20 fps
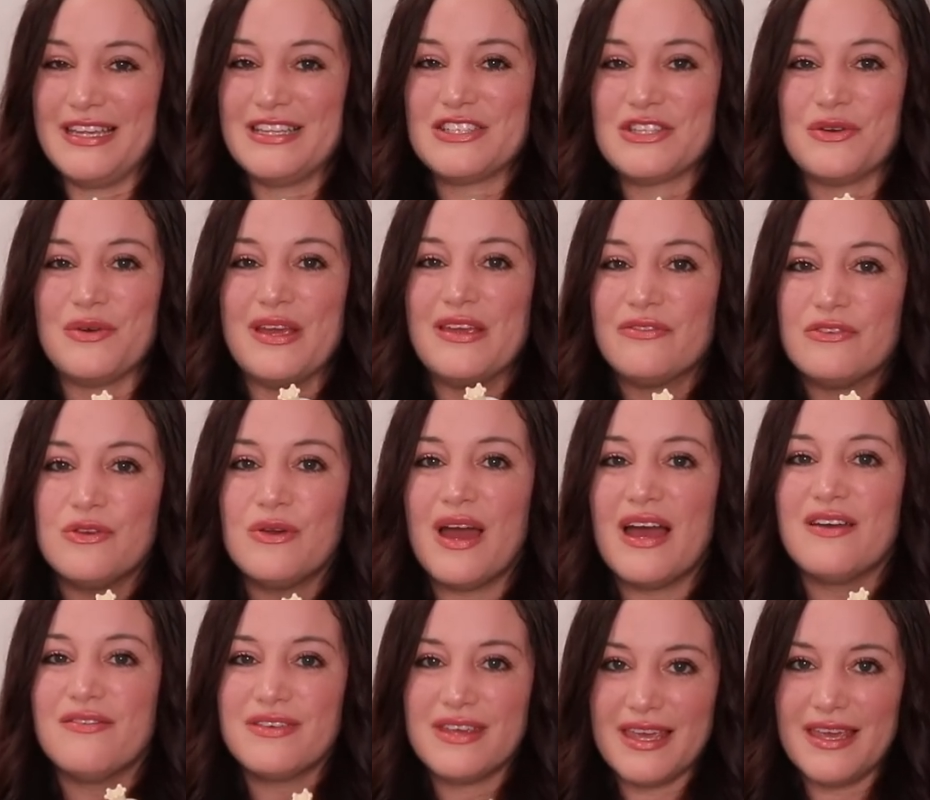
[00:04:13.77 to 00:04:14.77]
so if you
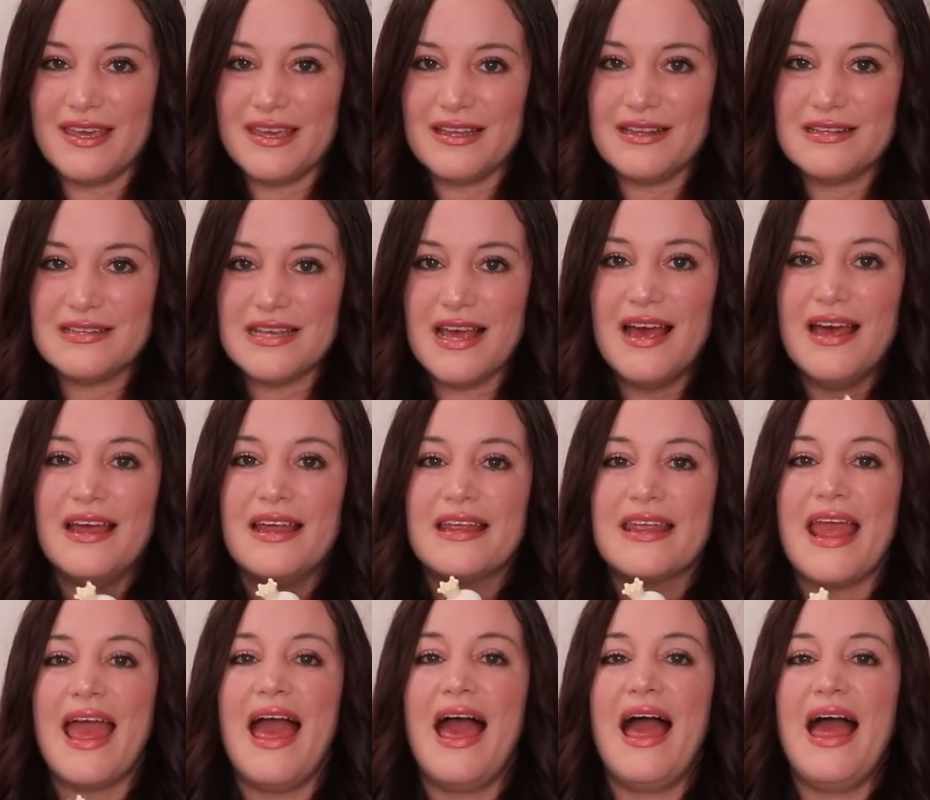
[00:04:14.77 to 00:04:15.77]
have kids
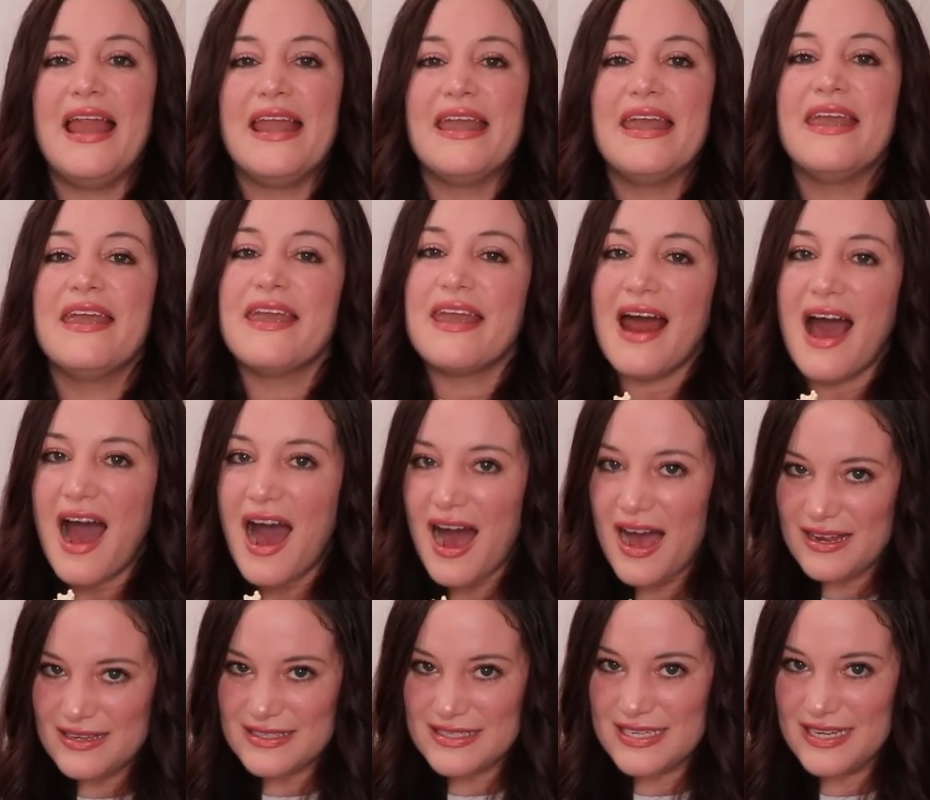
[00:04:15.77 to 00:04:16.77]

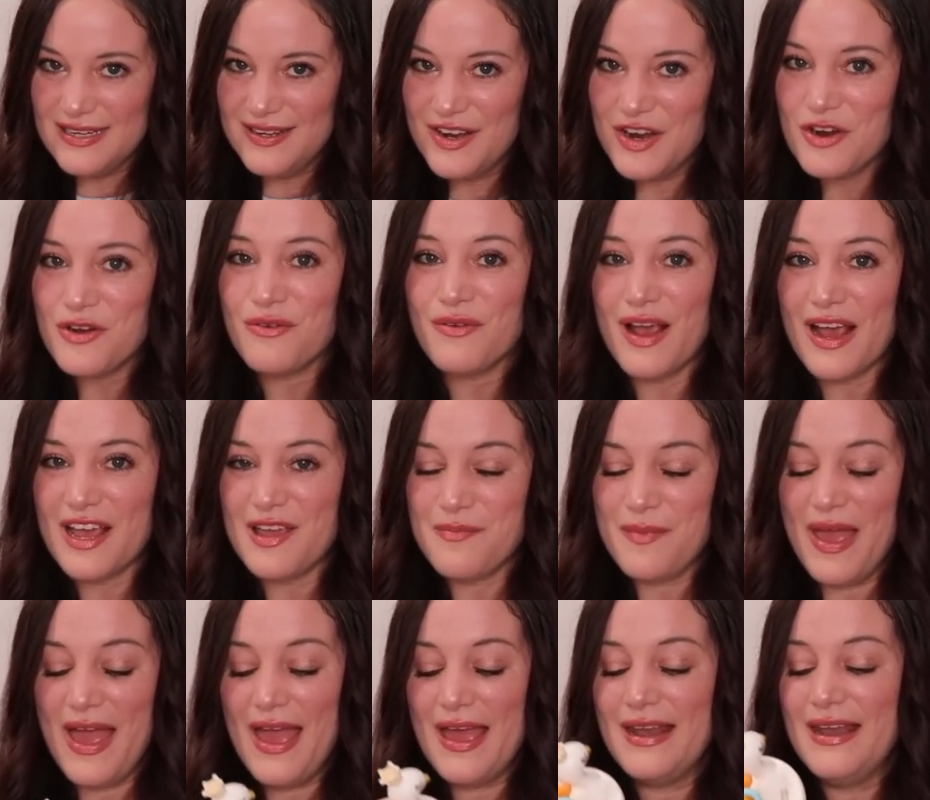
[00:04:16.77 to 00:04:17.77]
cannot
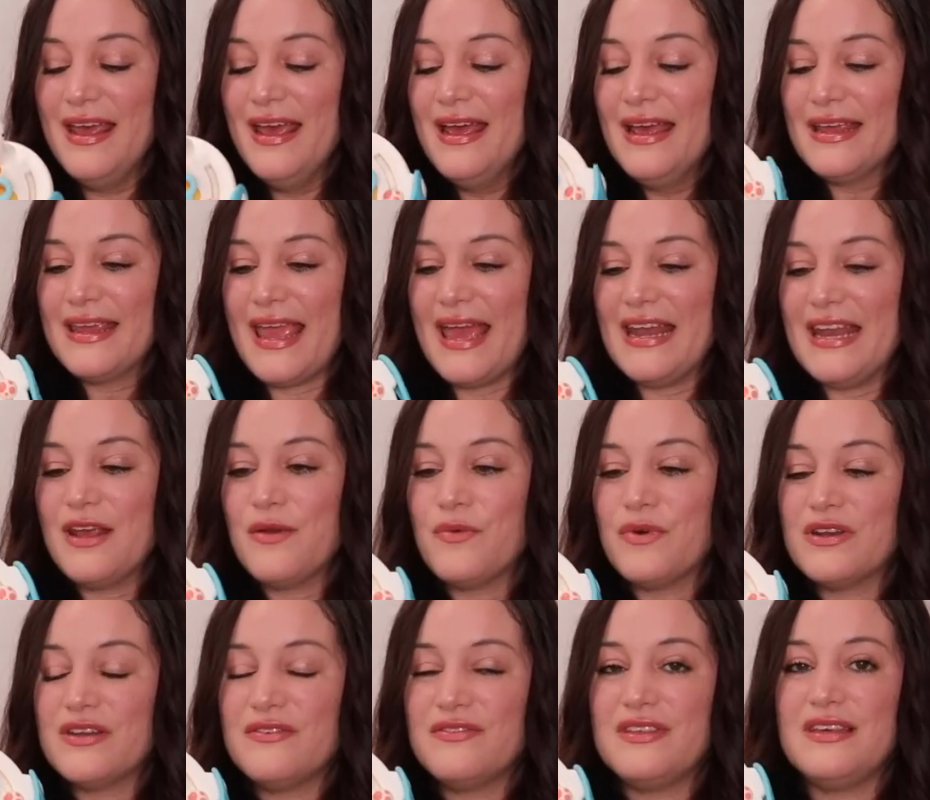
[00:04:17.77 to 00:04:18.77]
recommend getting
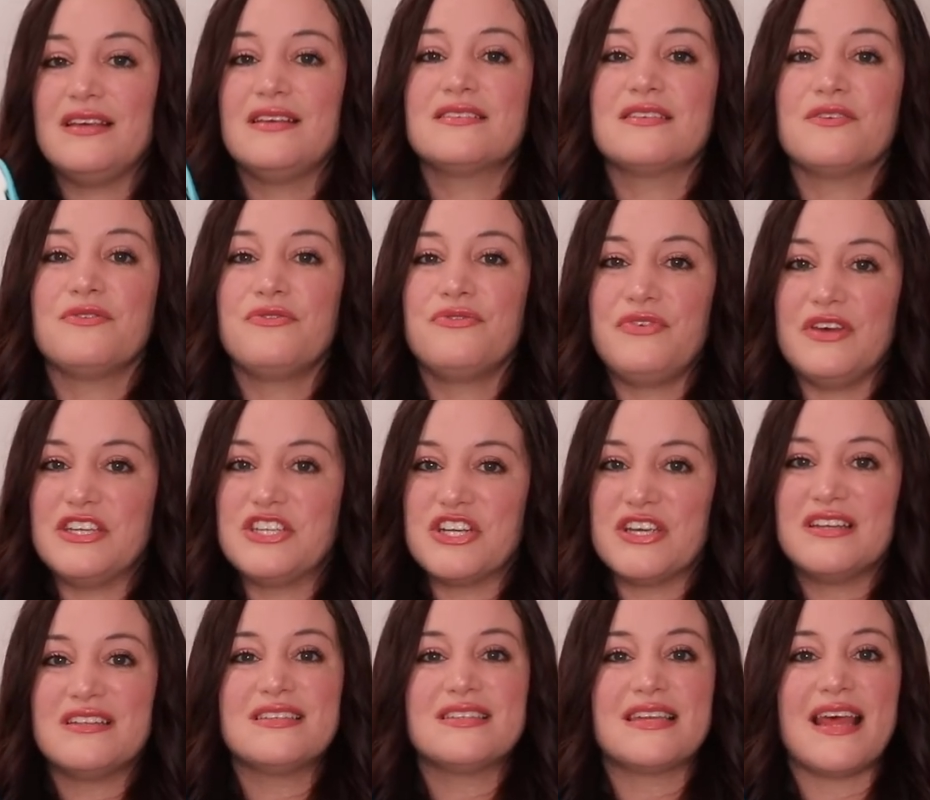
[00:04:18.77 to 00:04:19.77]
one of these
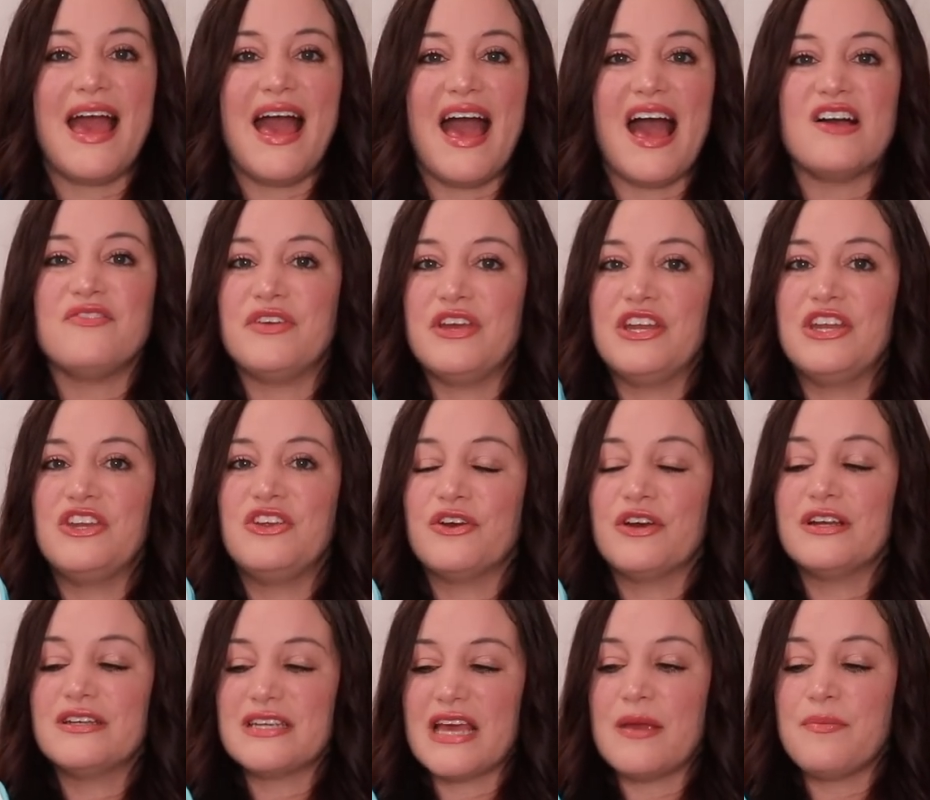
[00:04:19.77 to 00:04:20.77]
fidgets to have in
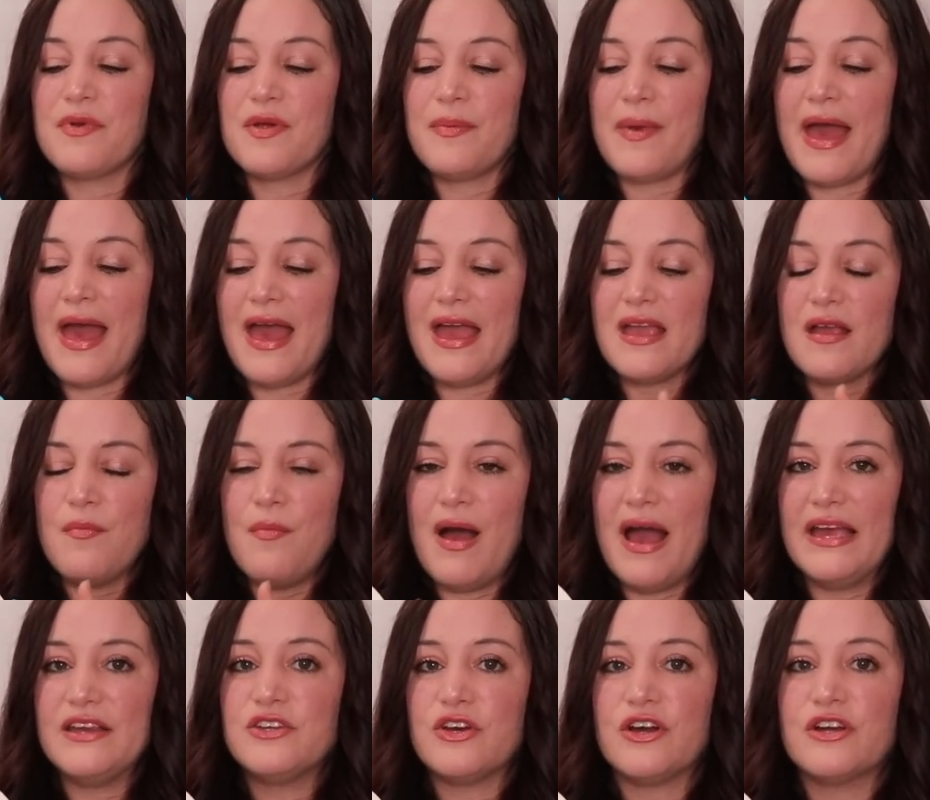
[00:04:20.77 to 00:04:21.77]
your diaper bag
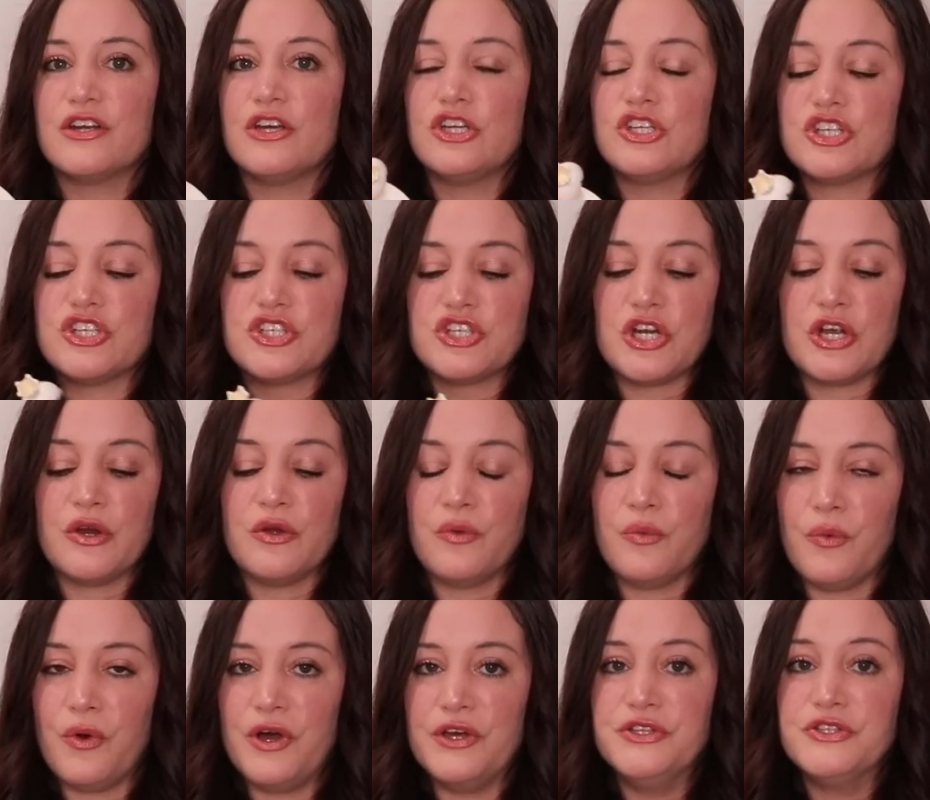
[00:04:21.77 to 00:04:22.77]
my daughter just turned
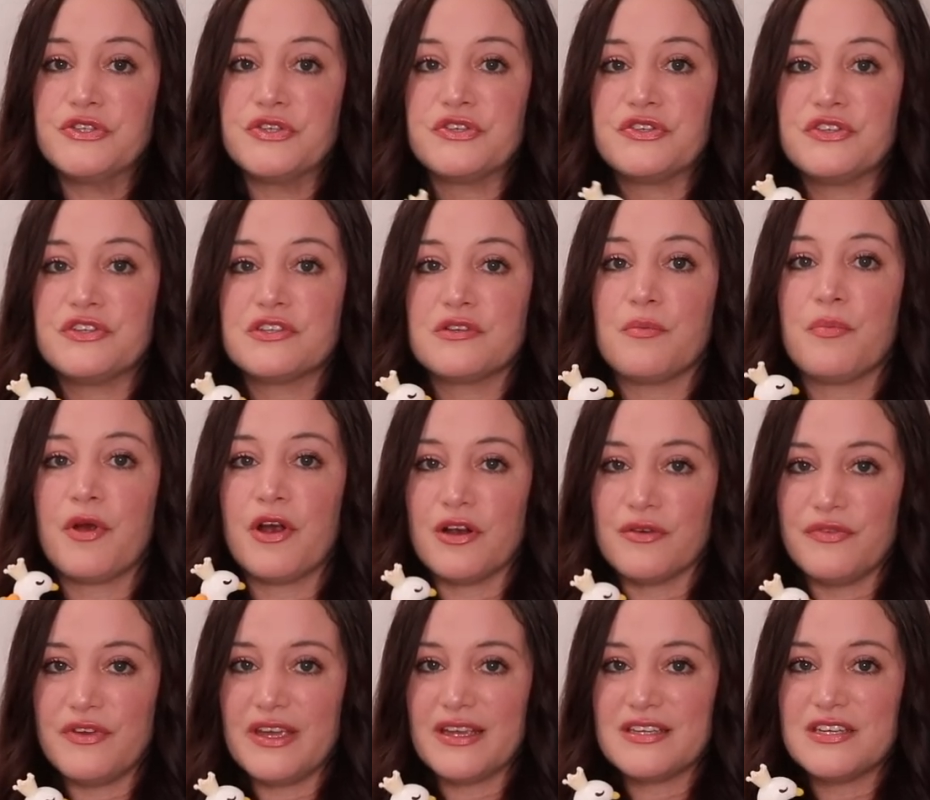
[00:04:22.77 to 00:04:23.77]
one so this is
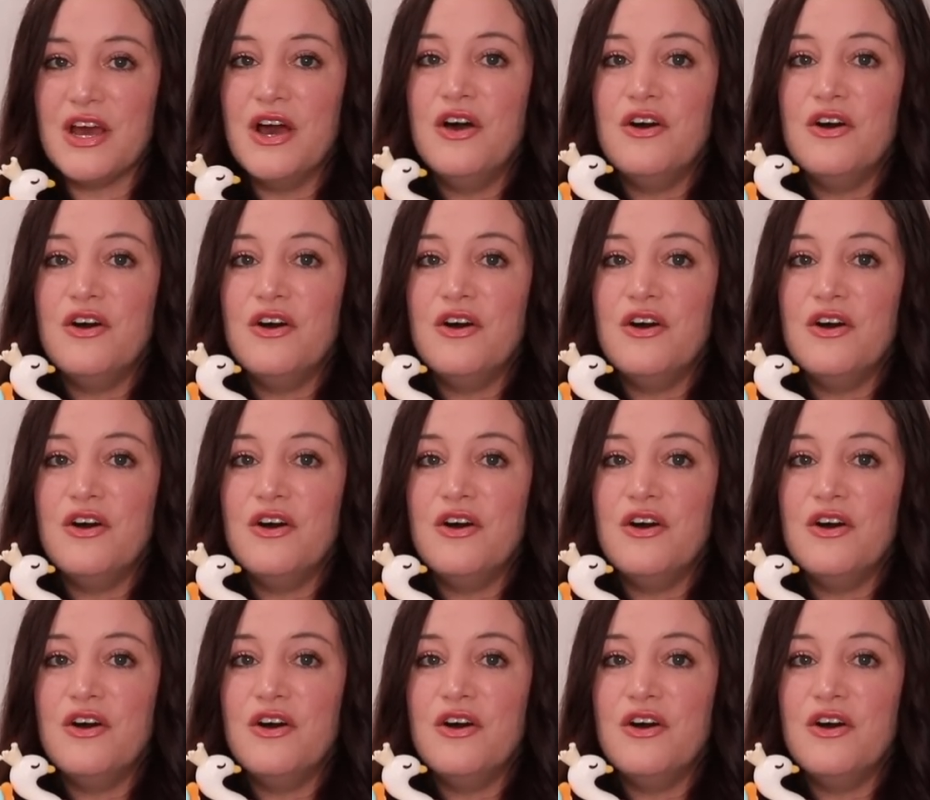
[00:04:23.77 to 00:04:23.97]
perfect